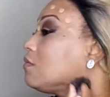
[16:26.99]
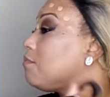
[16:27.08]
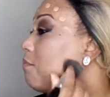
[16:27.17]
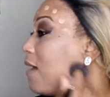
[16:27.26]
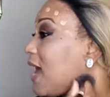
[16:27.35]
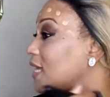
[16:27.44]

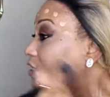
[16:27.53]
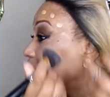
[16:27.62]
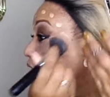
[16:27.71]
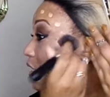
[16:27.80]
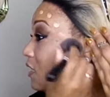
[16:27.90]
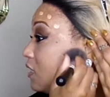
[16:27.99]

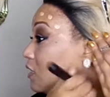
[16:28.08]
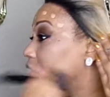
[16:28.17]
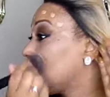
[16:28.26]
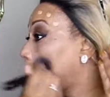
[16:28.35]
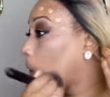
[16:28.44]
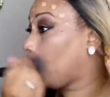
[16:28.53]
matching,
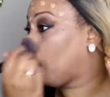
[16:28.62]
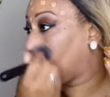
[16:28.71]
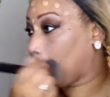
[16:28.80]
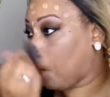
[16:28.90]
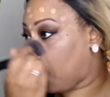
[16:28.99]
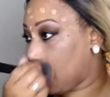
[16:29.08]

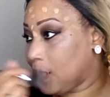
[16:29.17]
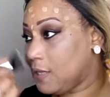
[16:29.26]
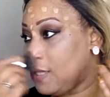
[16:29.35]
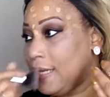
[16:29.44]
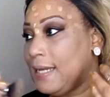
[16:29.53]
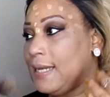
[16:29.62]
and
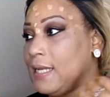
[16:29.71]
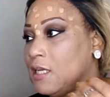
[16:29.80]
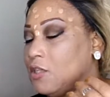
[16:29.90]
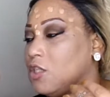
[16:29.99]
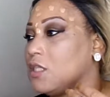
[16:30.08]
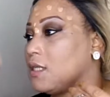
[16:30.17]
then
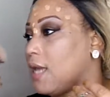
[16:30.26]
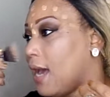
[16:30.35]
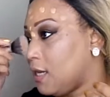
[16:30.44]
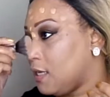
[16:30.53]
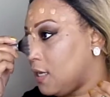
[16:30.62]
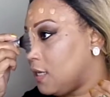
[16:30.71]
it just
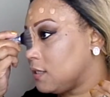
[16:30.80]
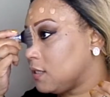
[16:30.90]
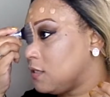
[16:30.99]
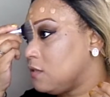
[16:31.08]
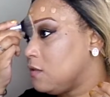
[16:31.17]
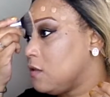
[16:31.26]
kind of gets
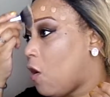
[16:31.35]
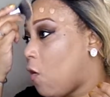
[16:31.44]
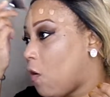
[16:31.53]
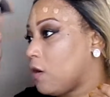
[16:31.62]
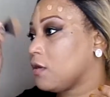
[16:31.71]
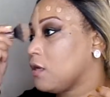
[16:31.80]

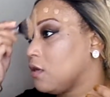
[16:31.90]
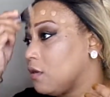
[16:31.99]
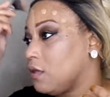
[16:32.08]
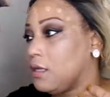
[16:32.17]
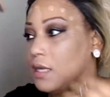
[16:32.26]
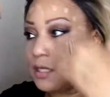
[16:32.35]
dark.
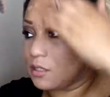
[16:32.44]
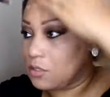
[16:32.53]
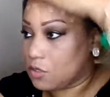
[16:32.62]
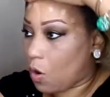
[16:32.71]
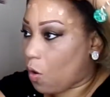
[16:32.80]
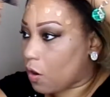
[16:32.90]
It gets
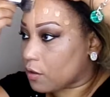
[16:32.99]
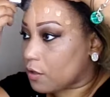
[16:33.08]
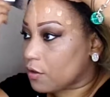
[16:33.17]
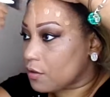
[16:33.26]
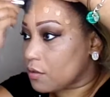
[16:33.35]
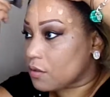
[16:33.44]

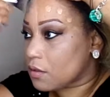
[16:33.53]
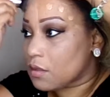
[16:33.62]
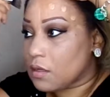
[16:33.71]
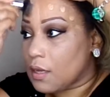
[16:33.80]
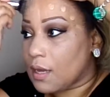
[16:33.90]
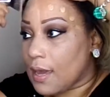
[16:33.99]
darker
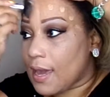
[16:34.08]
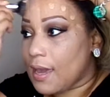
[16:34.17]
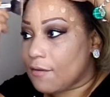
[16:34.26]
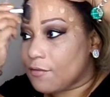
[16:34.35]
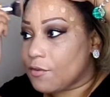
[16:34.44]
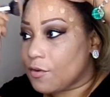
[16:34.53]

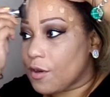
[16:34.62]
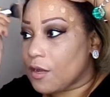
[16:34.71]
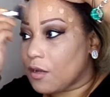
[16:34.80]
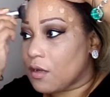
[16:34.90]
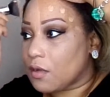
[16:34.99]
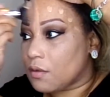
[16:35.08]
after
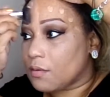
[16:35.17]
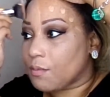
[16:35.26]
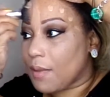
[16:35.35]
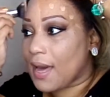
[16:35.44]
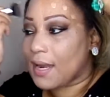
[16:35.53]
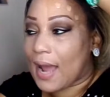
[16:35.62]

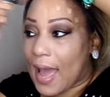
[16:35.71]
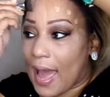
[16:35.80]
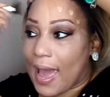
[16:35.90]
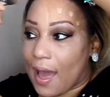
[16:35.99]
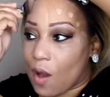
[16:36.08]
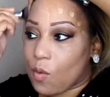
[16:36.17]
about an
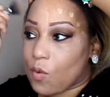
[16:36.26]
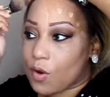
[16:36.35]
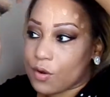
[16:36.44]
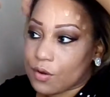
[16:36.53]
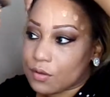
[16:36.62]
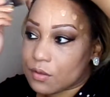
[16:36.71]
hour.